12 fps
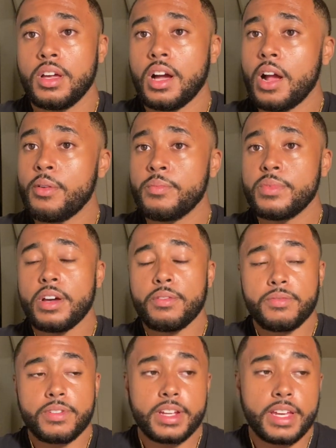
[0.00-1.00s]
I will
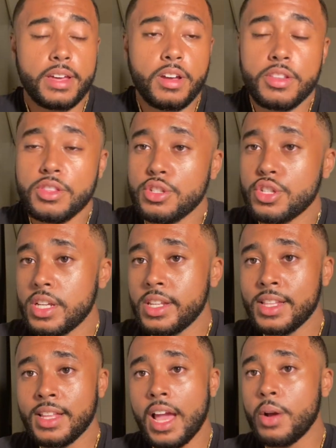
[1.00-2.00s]
never forget,
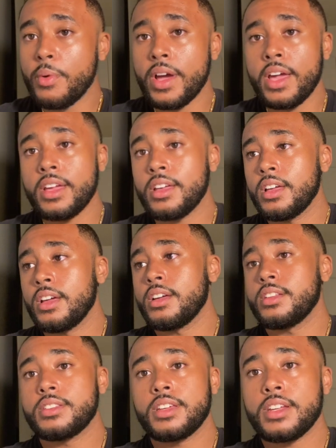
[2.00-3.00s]
Chinny lightweight
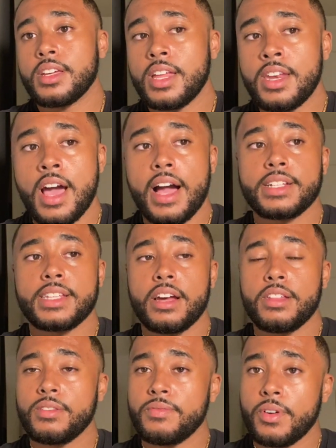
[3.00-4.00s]
is going to get knocked
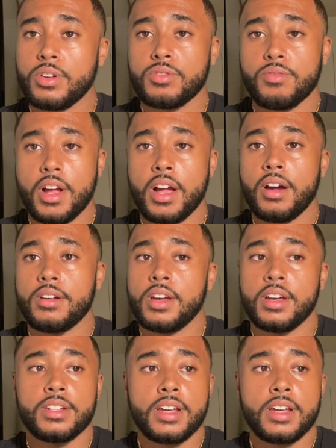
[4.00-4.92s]
out in the first round.